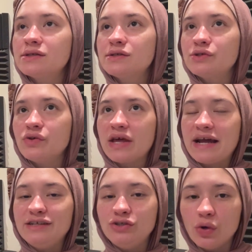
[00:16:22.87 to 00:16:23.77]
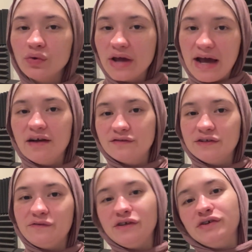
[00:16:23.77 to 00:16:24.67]
so that I don't have to
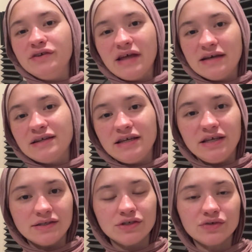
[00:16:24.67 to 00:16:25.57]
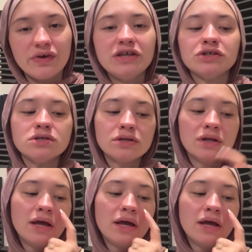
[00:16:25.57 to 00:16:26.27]
feel that icky situation?